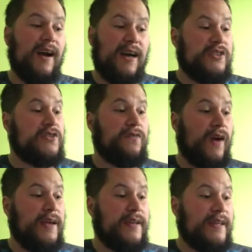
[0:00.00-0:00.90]
I just
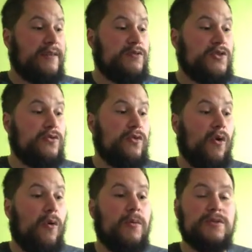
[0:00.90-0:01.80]
find it gives you
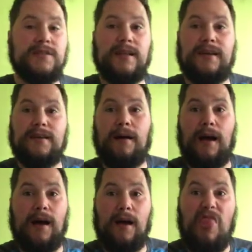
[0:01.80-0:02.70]
almost like a
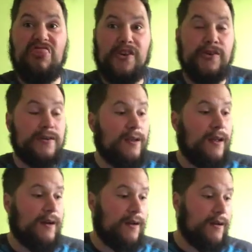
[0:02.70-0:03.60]
third
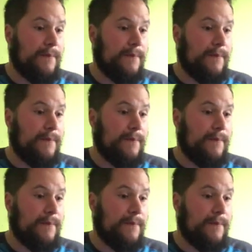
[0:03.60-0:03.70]
lung.